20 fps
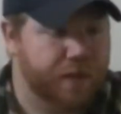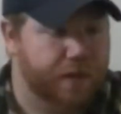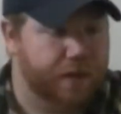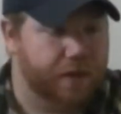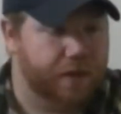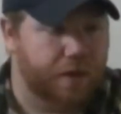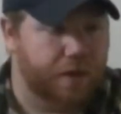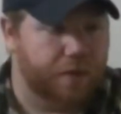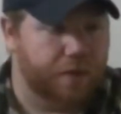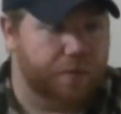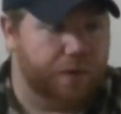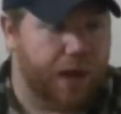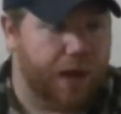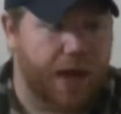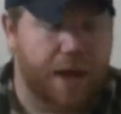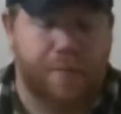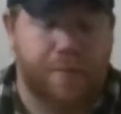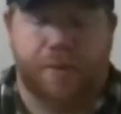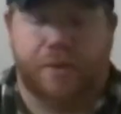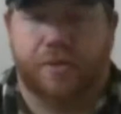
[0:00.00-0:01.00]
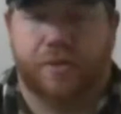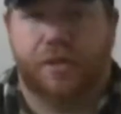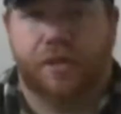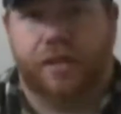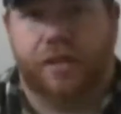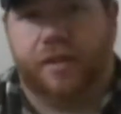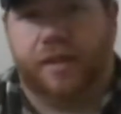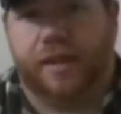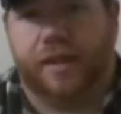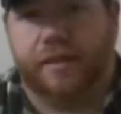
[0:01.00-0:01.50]
You know, I
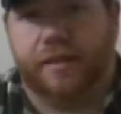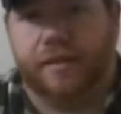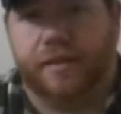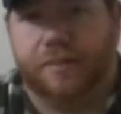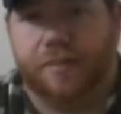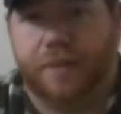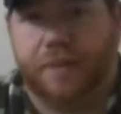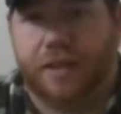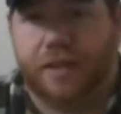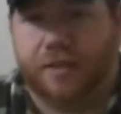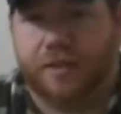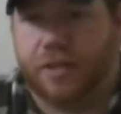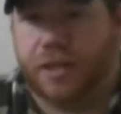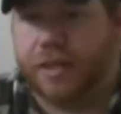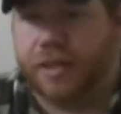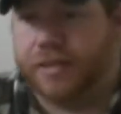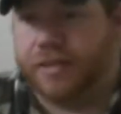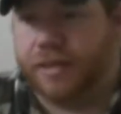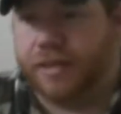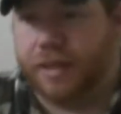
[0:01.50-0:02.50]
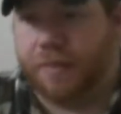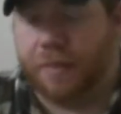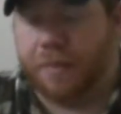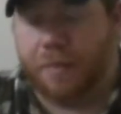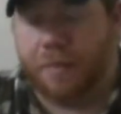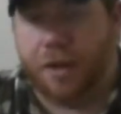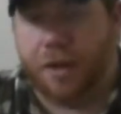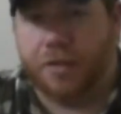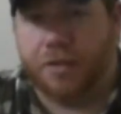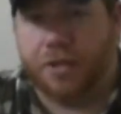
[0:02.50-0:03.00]
personally like this because you can set up
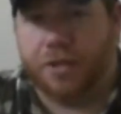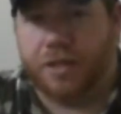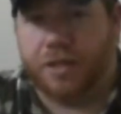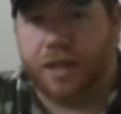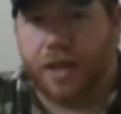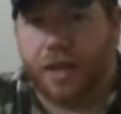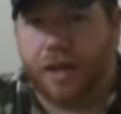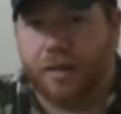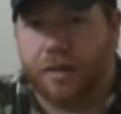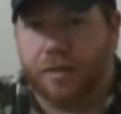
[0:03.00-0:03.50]
your motion